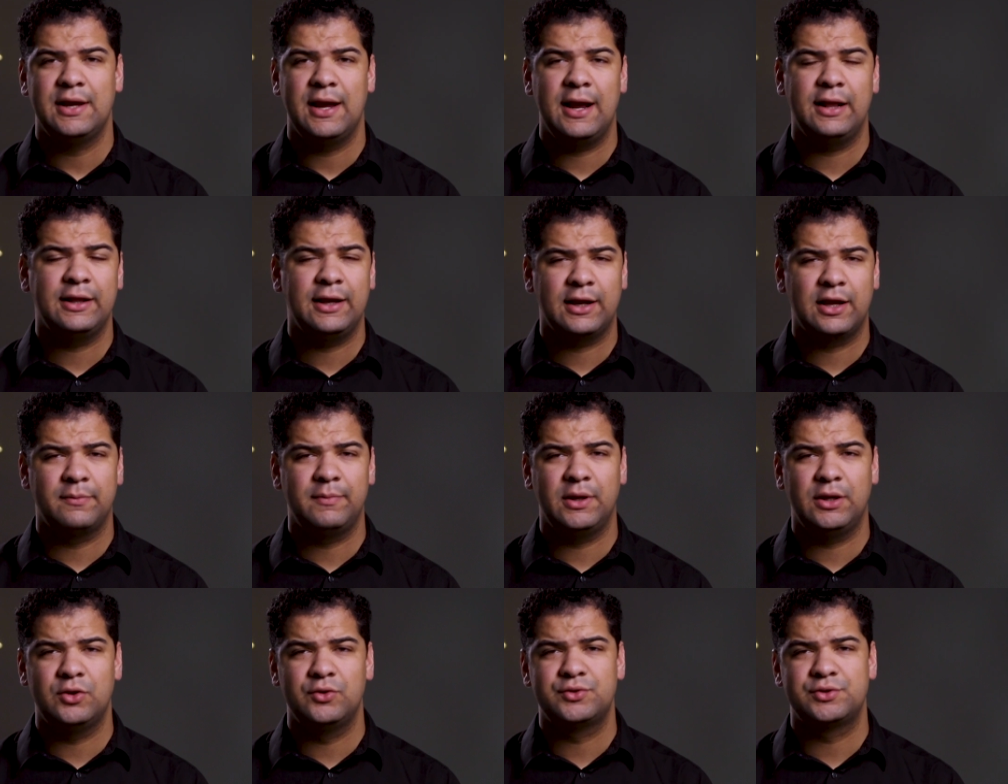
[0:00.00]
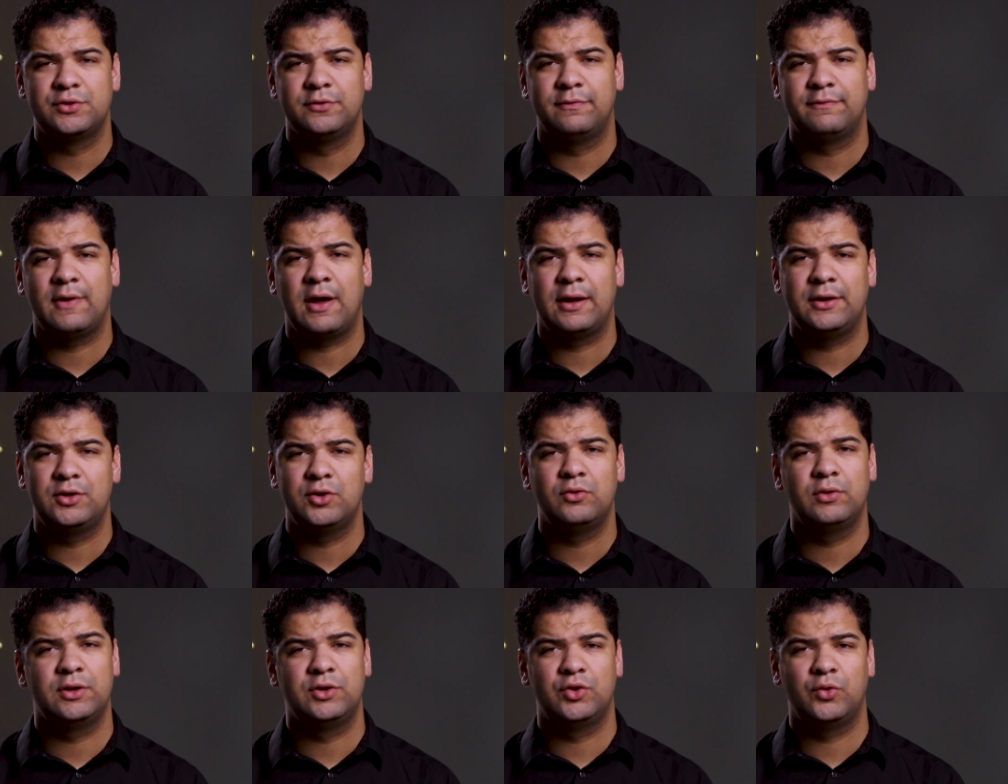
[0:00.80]
And that can be used to fine
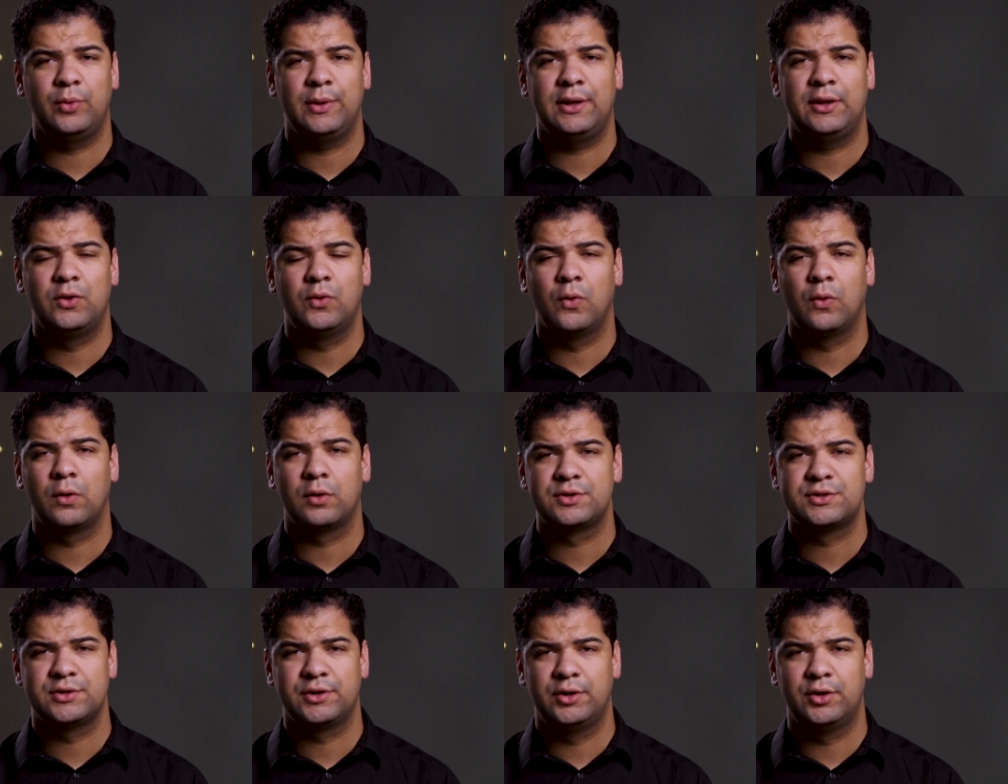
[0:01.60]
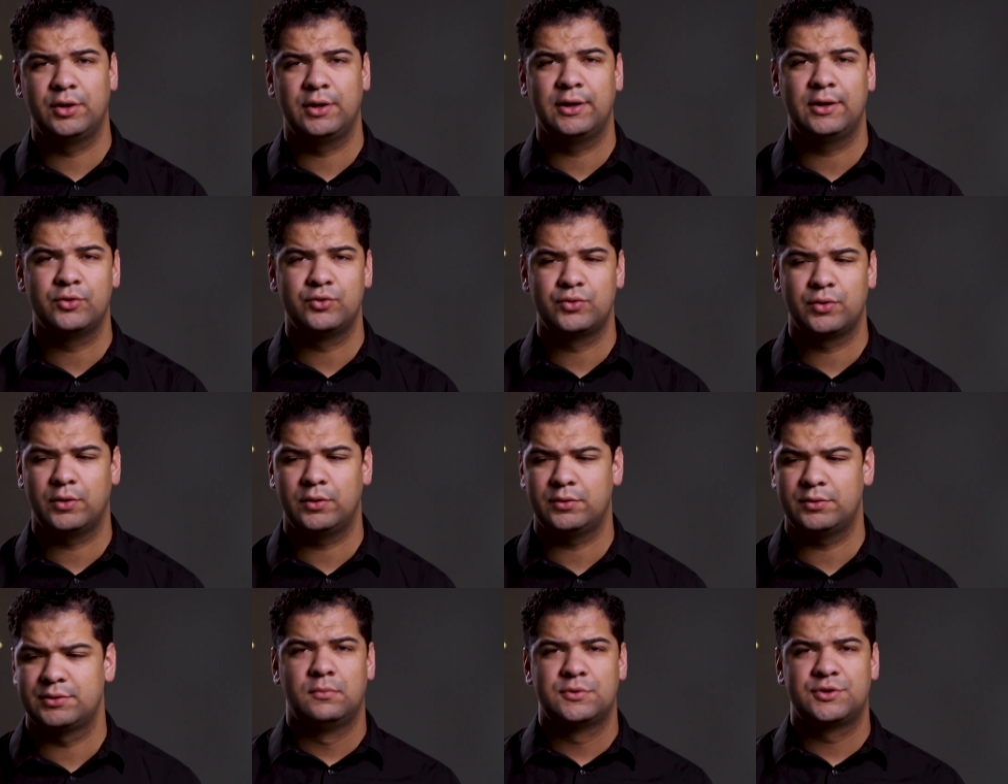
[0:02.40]
tune and tweak your security
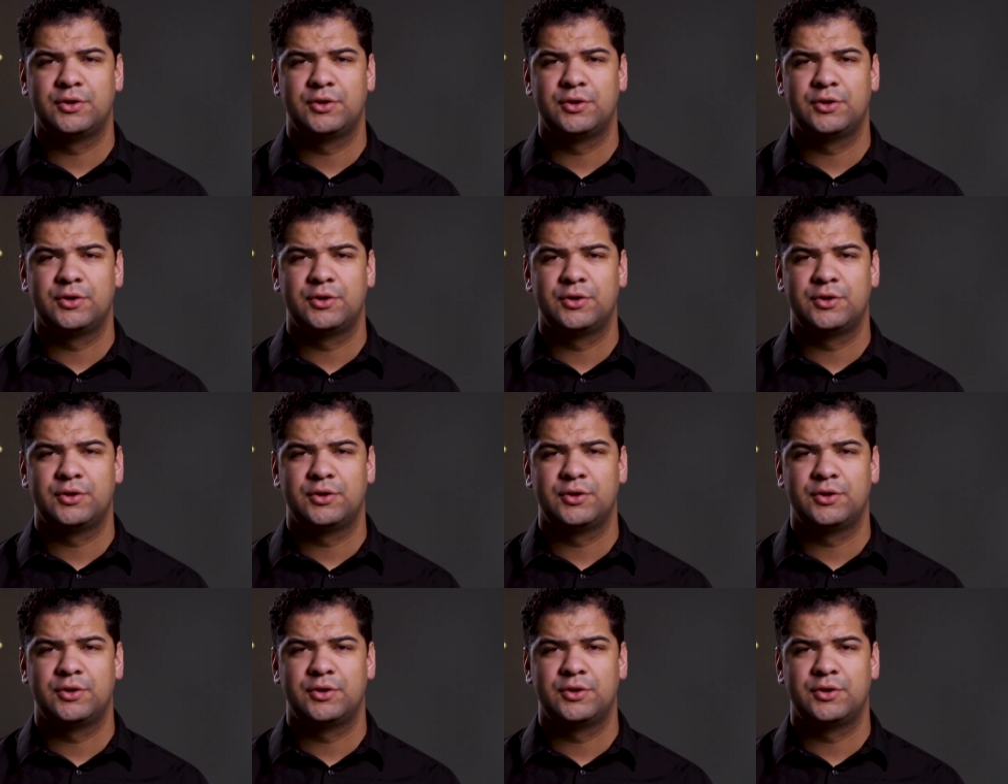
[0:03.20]
controls.